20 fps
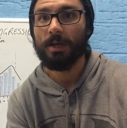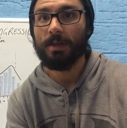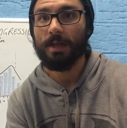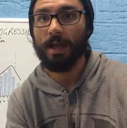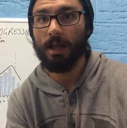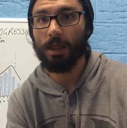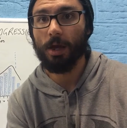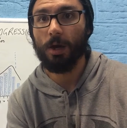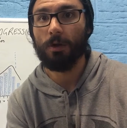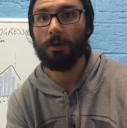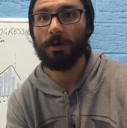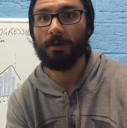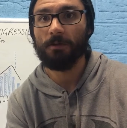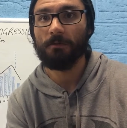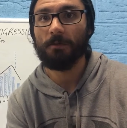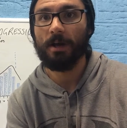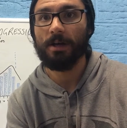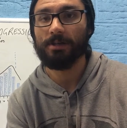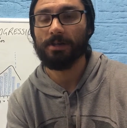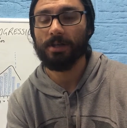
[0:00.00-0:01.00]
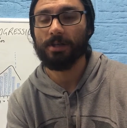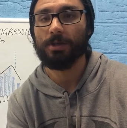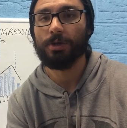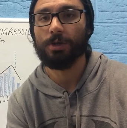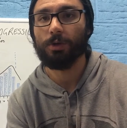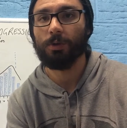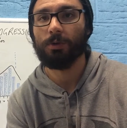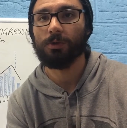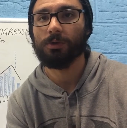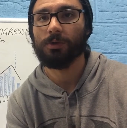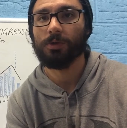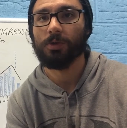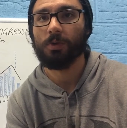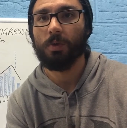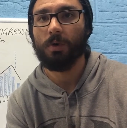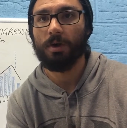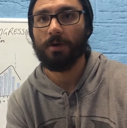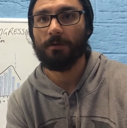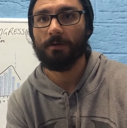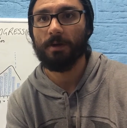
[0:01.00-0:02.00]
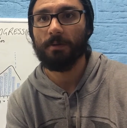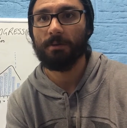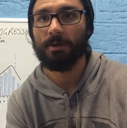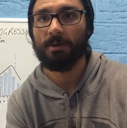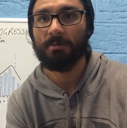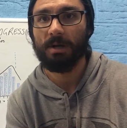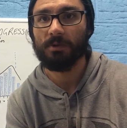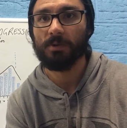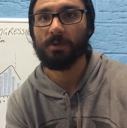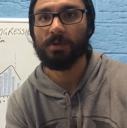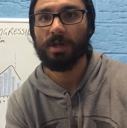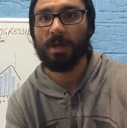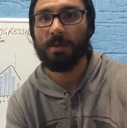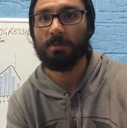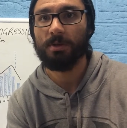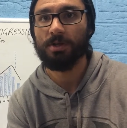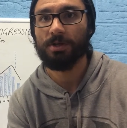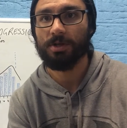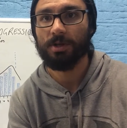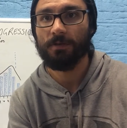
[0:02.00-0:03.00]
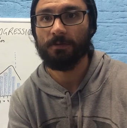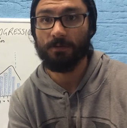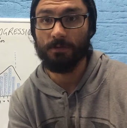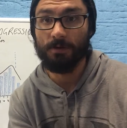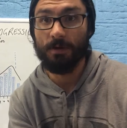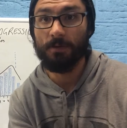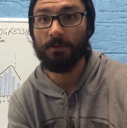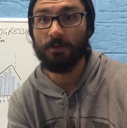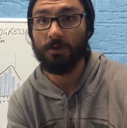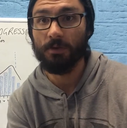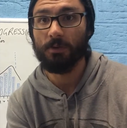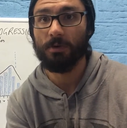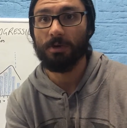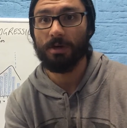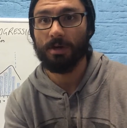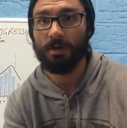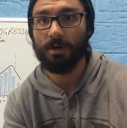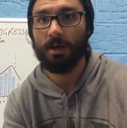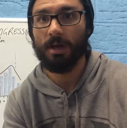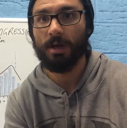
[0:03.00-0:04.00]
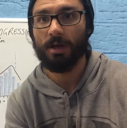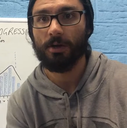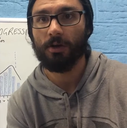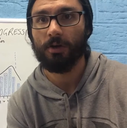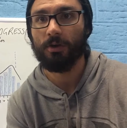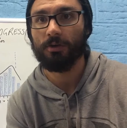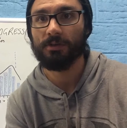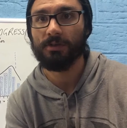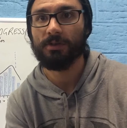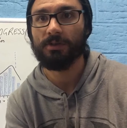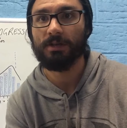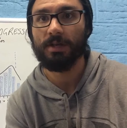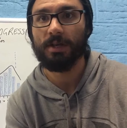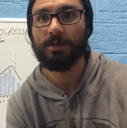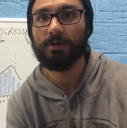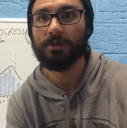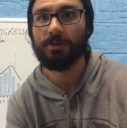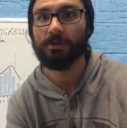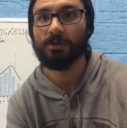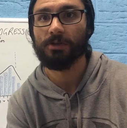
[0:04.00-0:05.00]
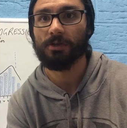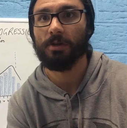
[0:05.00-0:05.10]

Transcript: That lowering phase actually causes quite a fair bit of muscle damage if you do it at a constant tension.